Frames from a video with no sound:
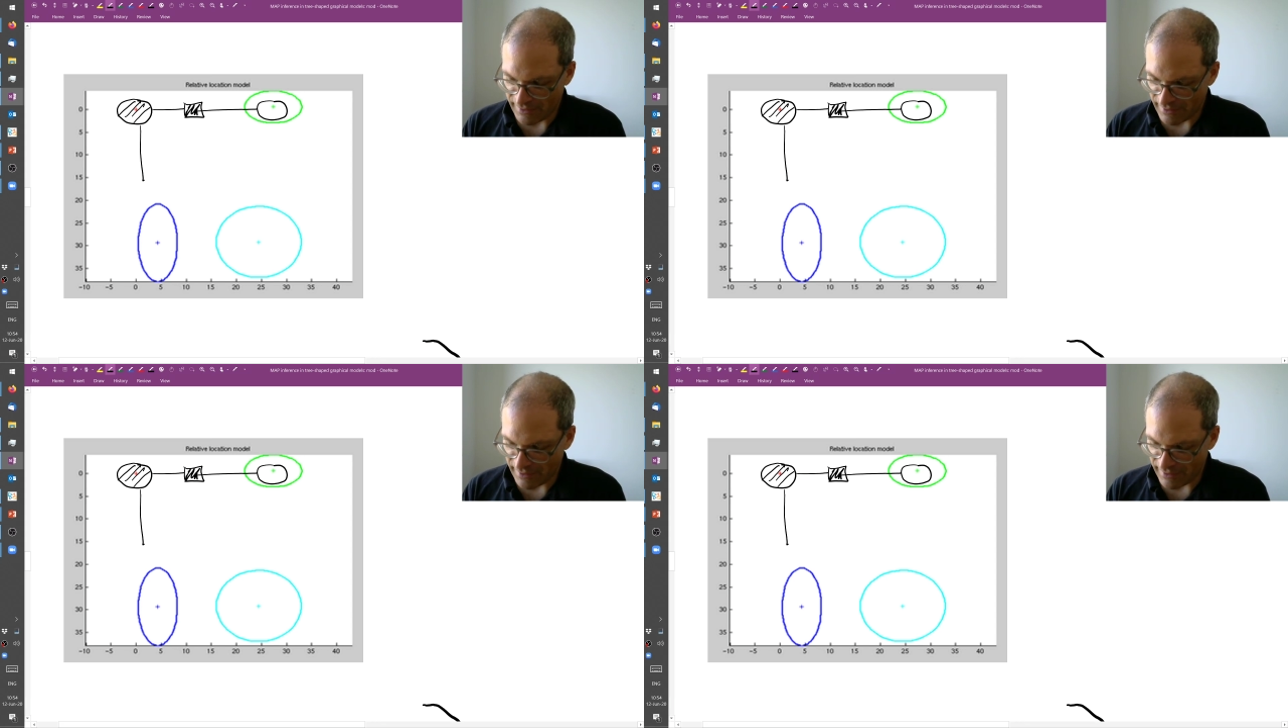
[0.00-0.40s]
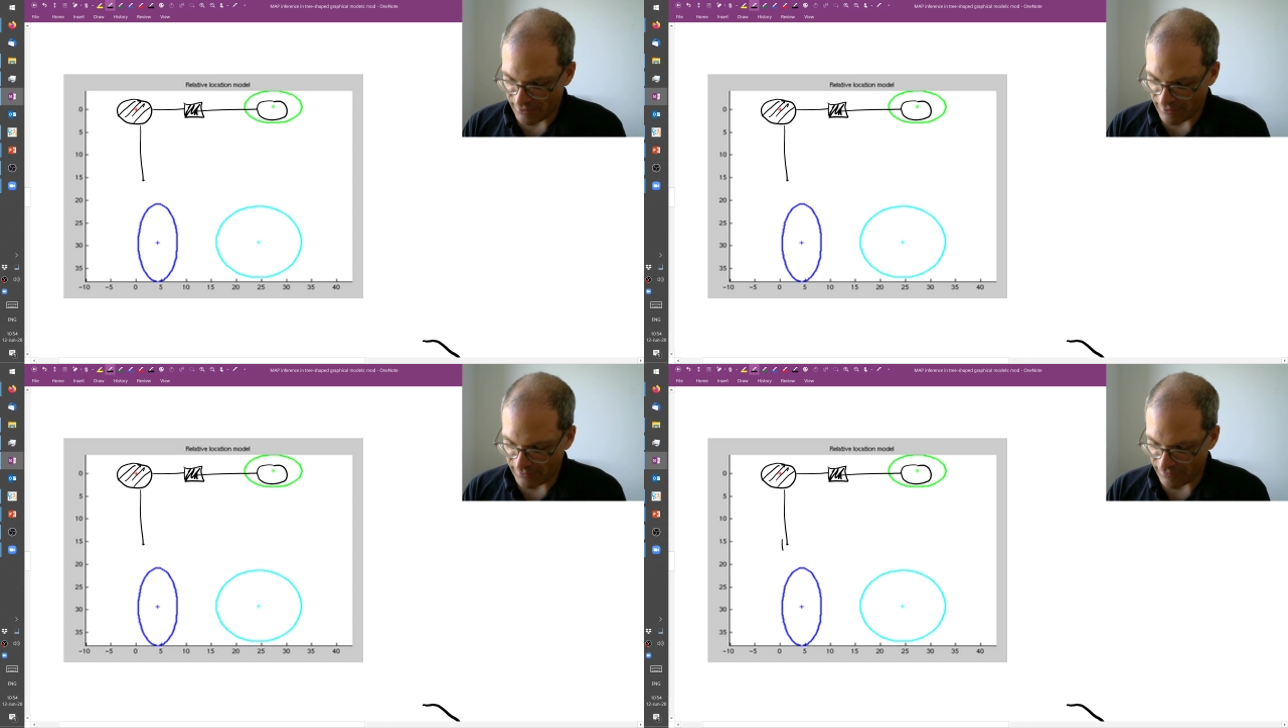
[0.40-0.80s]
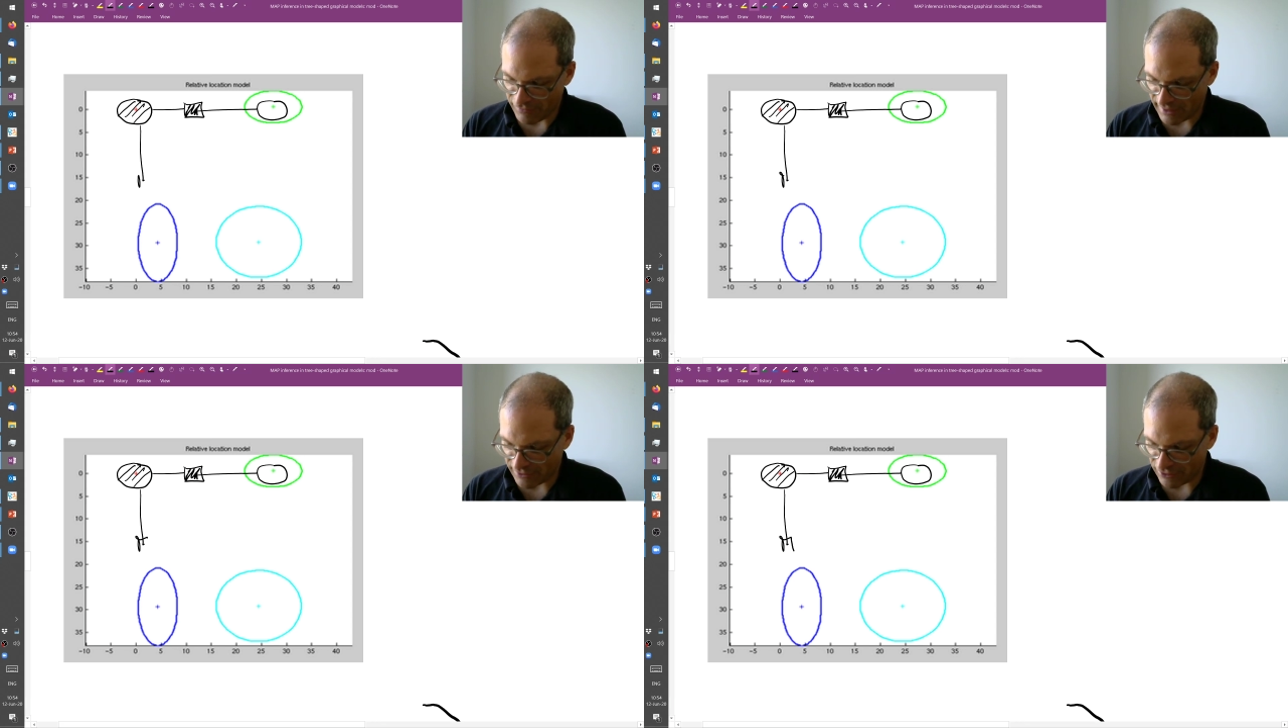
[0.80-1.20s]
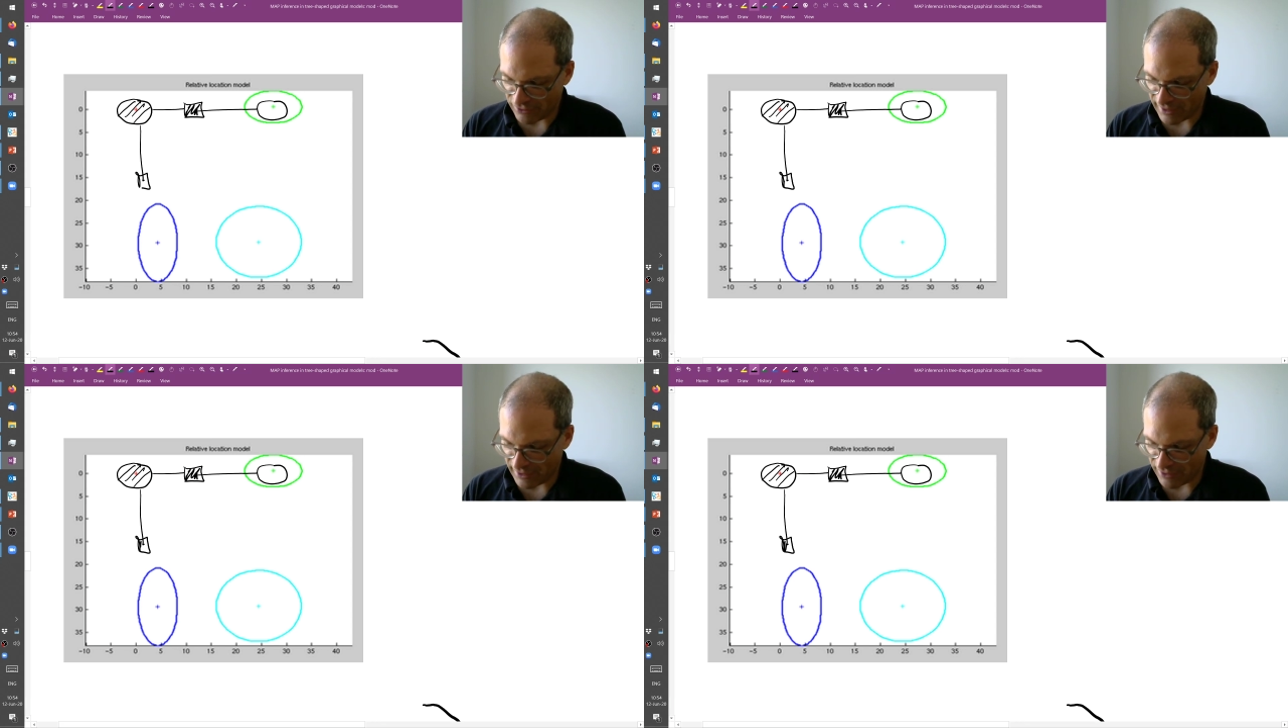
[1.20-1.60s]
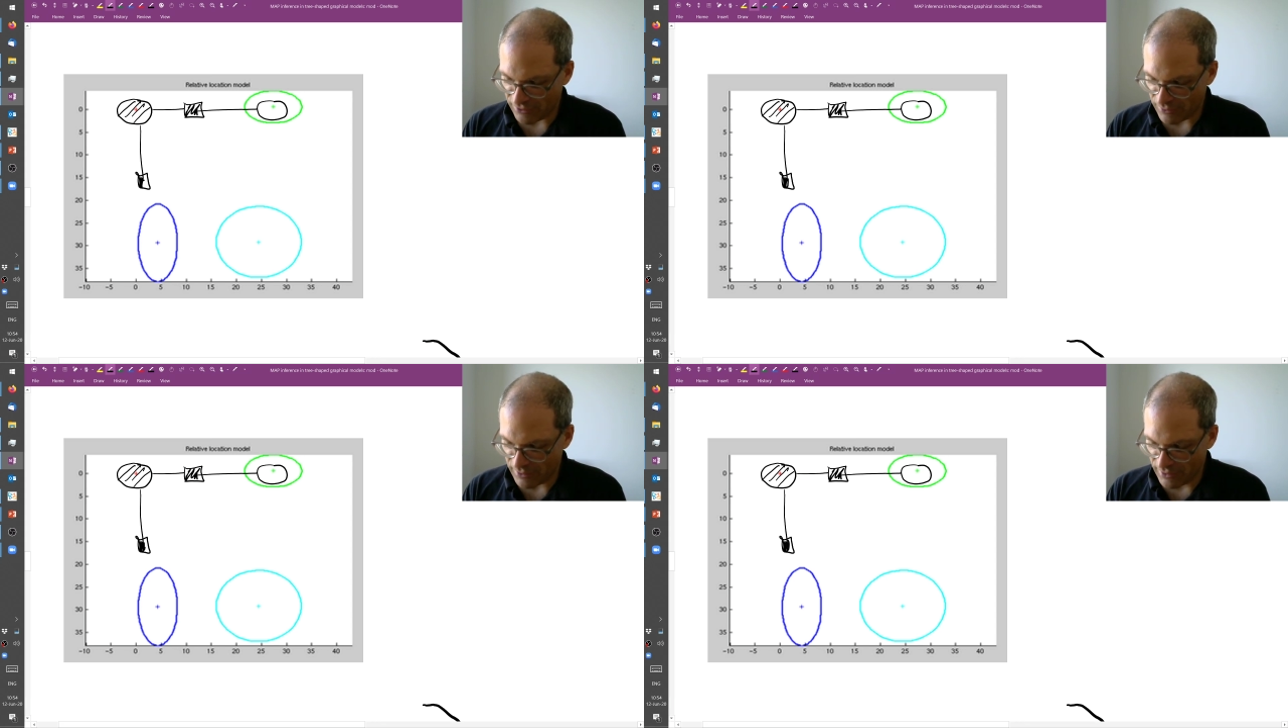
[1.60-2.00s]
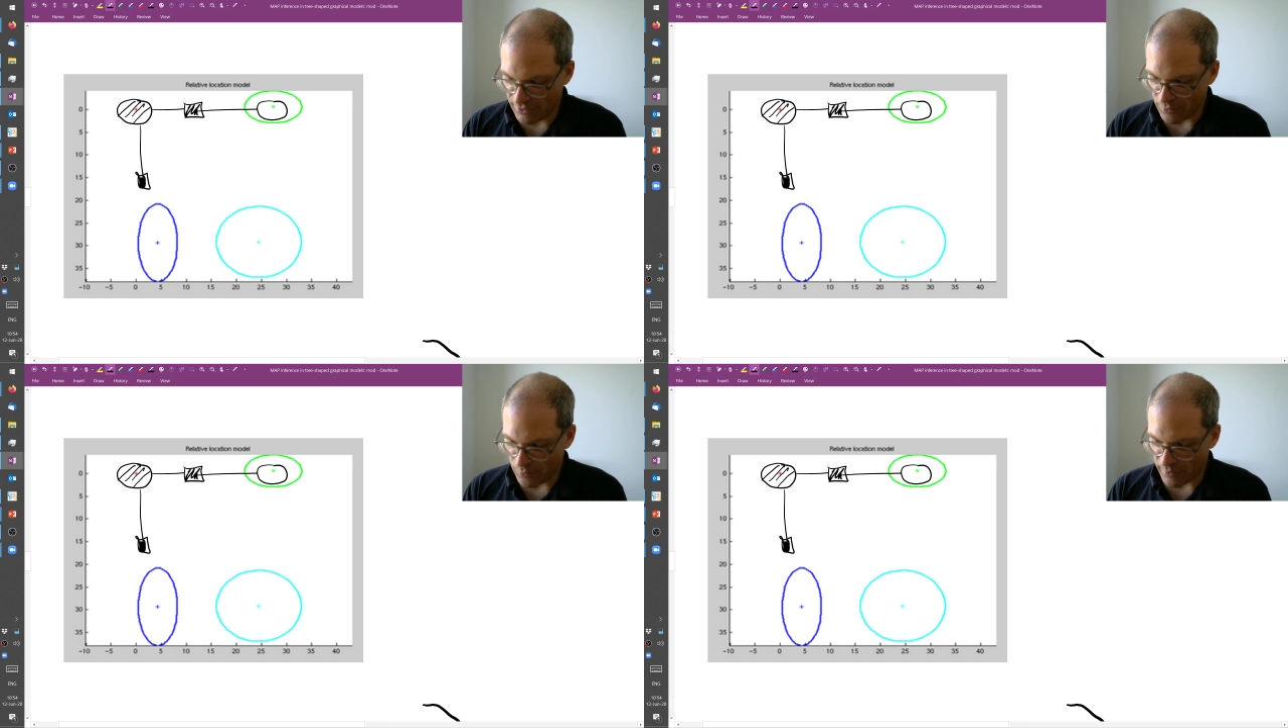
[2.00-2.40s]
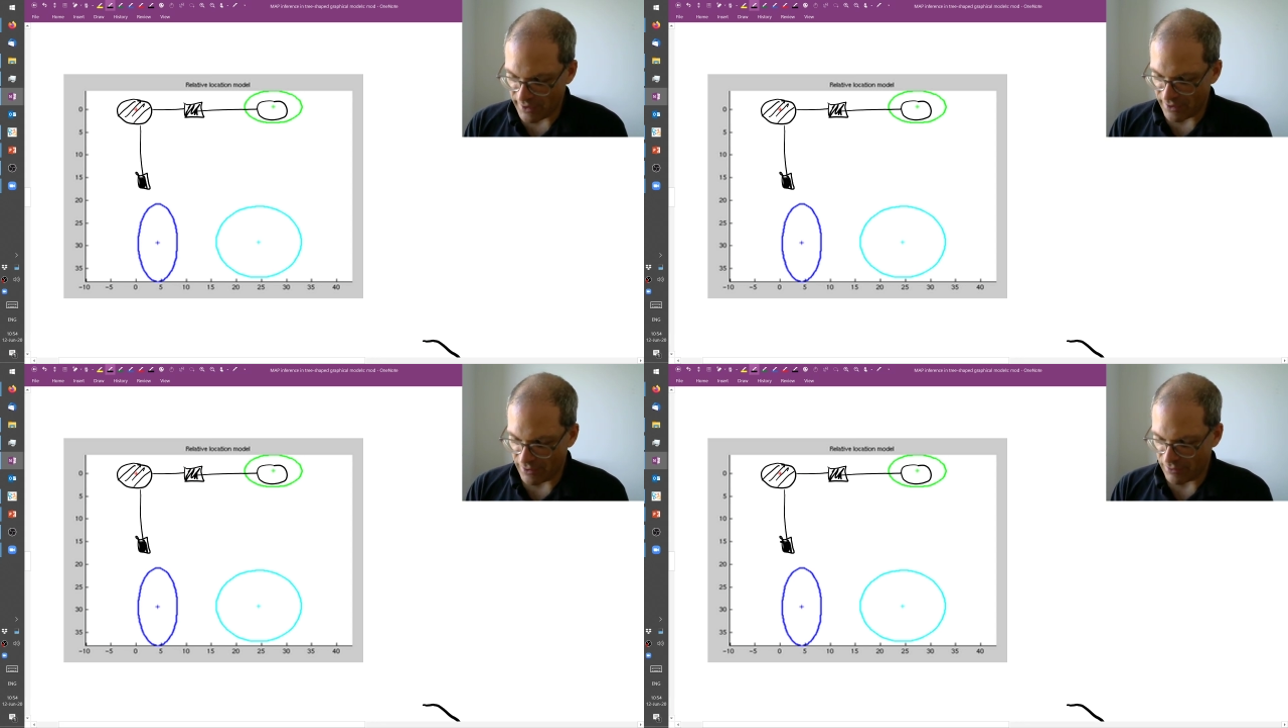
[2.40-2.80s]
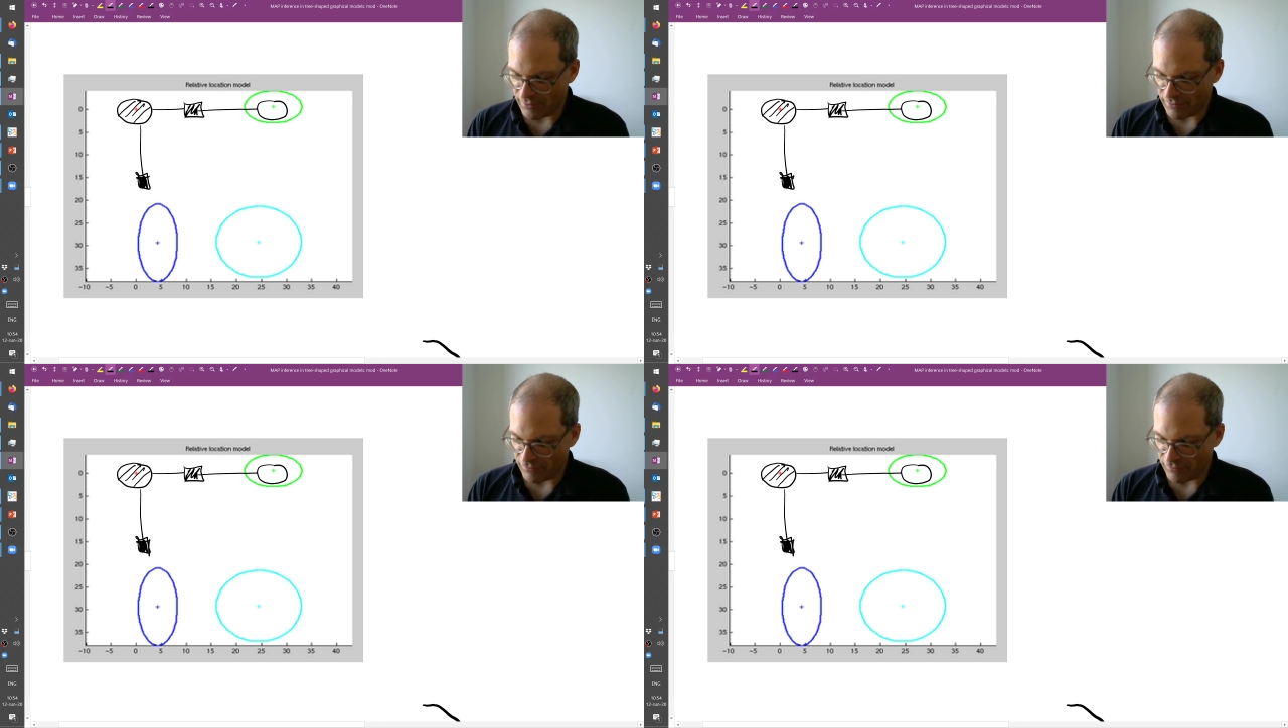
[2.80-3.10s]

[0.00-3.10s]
Then there is a factor telling you where,